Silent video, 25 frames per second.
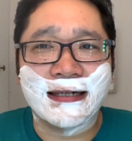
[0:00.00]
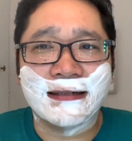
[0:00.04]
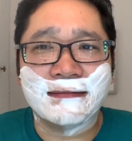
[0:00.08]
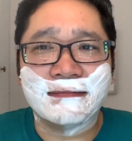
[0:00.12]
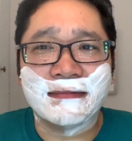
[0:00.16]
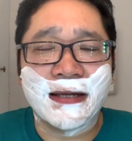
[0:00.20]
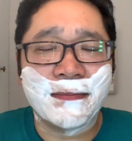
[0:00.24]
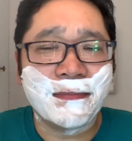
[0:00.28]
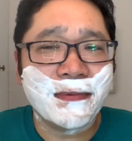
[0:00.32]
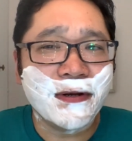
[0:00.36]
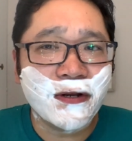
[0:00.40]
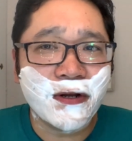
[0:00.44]

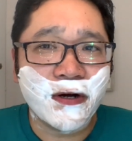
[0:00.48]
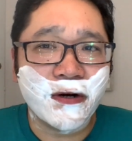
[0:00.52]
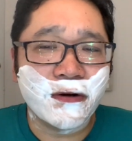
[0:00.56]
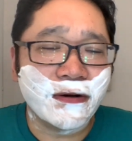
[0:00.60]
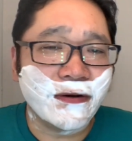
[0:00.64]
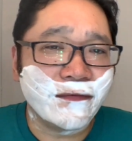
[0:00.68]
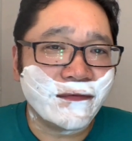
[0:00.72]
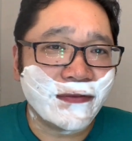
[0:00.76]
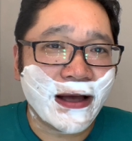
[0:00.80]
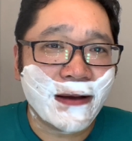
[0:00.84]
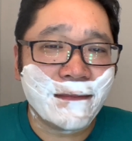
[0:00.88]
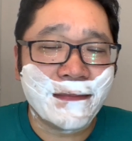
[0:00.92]
Let me know
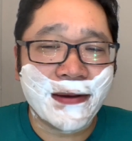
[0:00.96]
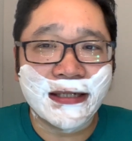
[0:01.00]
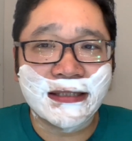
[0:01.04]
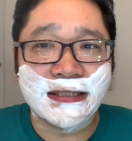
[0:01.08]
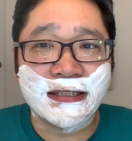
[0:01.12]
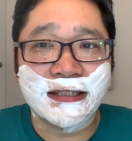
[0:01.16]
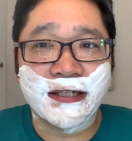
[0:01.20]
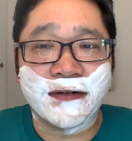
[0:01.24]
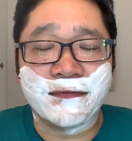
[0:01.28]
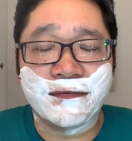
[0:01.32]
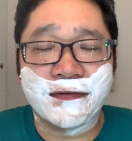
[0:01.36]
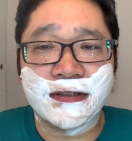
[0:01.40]
if that makes
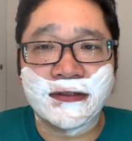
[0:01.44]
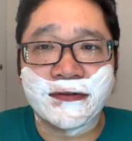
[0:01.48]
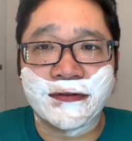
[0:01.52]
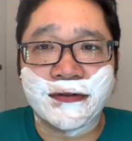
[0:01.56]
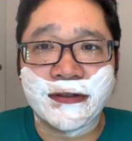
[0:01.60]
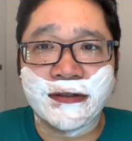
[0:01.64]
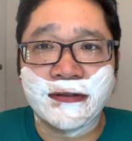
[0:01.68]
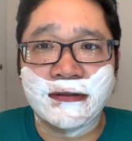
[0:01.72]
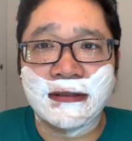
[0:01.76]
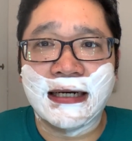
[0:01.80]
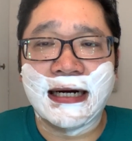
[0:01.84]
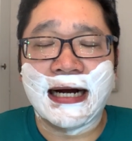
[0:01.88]
a difference for
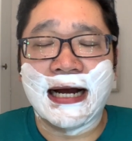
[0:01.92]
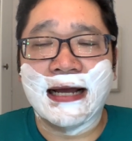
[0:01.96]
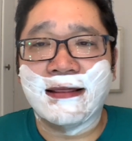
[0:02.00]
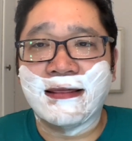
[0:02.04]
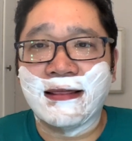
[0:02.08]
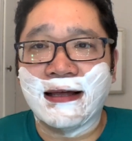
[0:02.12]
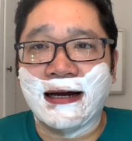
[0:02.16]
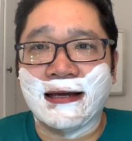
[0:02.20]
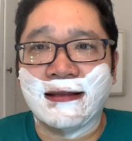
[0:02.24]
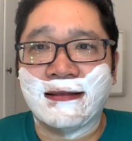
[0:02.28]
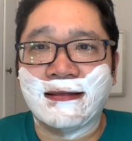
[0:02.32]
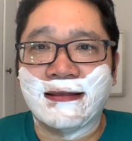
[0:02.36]
you. I
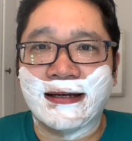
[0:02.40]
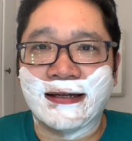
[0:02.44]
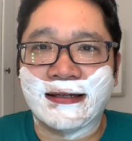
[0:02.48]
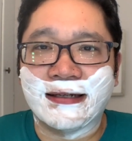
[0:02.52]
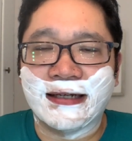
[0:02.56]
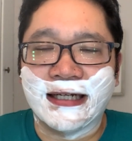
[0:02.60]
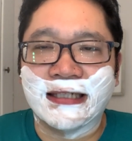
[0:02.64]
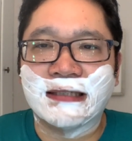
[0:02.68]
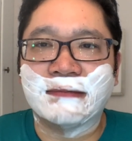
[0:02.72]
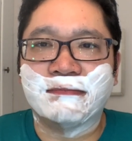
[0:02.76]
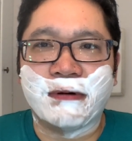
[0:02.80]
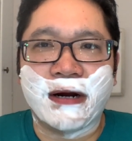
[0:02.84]
think
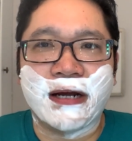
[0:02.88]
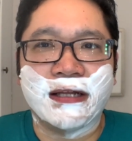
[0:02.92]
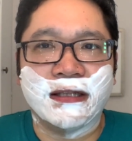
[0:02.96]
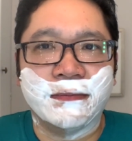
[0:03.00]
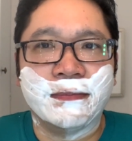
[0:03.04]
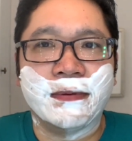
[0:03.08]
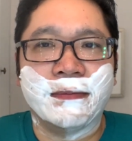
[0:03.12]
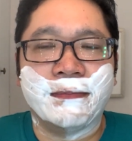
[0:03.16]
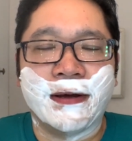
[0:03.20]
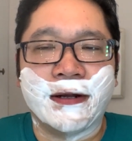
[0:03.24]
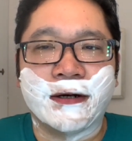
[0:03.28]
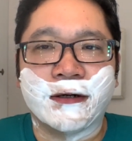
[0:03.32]
it's probably a
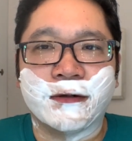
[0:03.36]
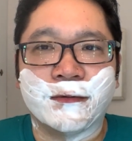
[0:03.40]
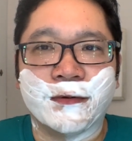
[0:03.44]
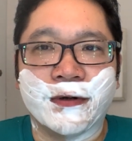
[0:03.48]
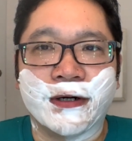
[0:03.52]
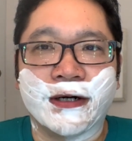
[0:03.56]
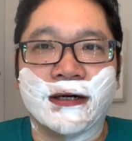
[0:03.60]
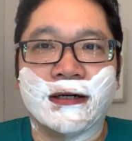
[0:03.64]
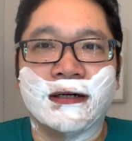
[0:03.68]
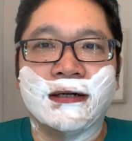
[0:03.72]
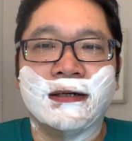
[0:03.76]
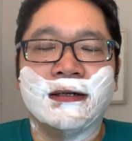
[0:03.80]
little bit better
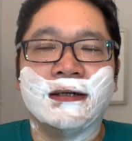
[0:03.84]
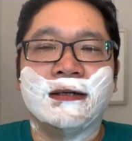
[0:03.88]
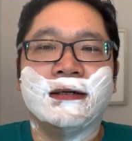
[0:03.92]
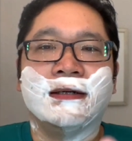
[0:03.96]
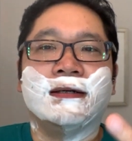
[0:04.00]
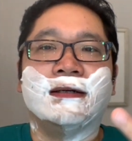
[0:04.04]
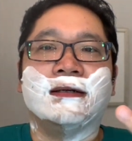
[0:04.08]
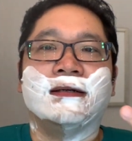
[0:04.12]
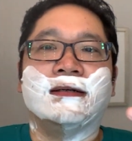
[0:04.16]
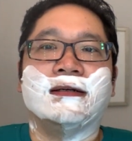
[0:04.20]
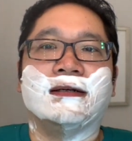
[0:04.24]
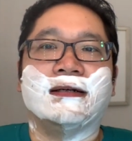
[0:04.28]
where
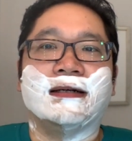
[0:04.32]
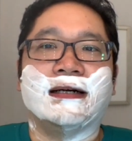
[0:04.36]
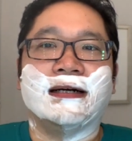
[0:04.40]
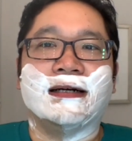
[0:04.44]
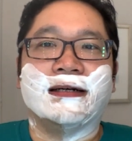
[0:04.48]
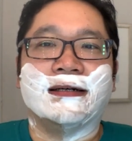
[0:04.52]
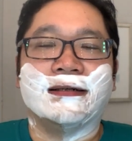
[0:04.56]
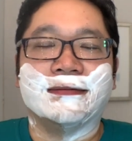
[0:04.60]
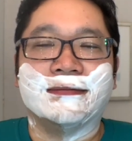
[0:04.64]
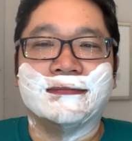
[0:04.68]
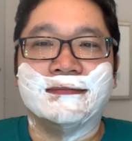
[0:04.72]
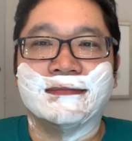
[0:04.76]

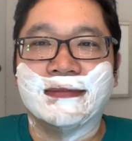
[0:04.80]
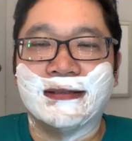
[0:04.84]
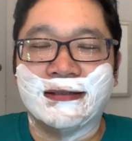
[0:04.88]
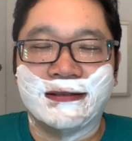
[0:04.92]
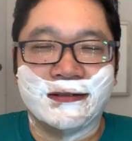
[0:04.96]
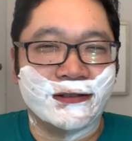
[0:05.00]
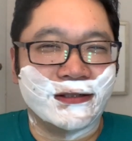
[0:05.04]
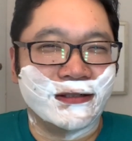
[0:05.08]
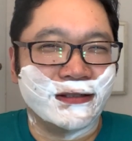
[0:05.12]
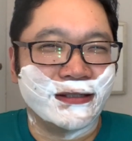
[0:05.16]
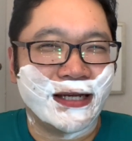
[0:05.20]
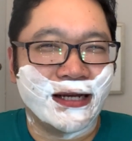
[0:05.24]

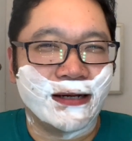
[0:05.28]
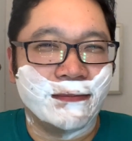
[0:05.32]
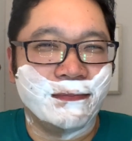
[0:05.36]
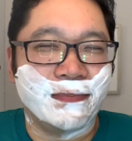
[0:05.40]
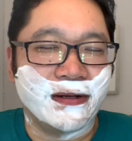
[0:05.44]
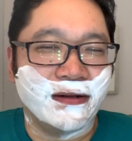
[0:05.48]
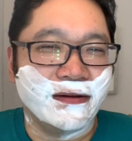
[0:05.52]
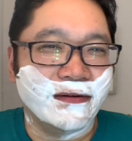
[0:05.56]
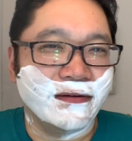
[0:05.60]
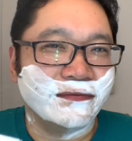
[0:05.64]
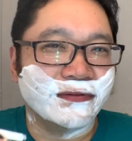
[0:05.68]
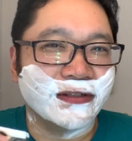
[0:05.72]
you can take a
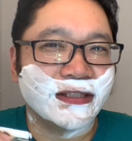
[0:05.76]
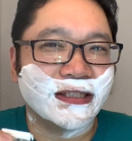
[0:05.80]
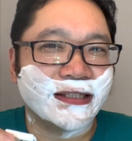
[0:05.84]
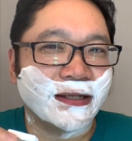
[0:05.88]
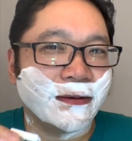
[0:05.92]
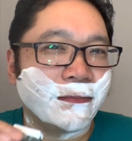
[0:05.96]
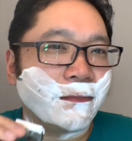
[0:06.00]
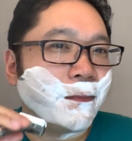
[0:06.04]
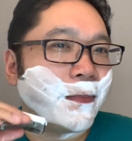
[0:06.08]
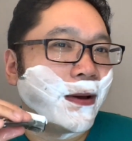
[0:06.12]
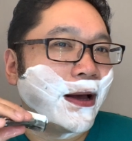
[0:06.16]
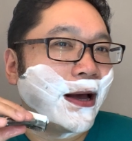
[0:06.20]
bit of a
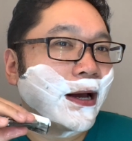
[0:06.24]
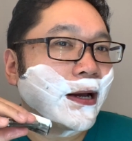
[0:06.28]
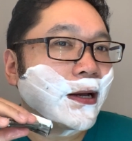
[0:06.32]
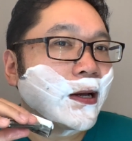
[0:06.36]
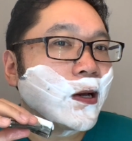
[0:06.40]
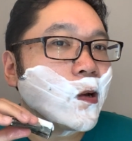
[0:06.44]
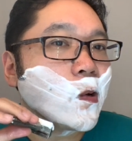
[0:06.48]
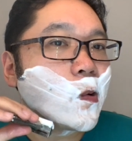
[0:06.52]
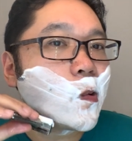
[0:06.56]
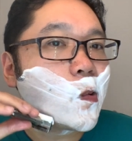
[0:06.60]
step back,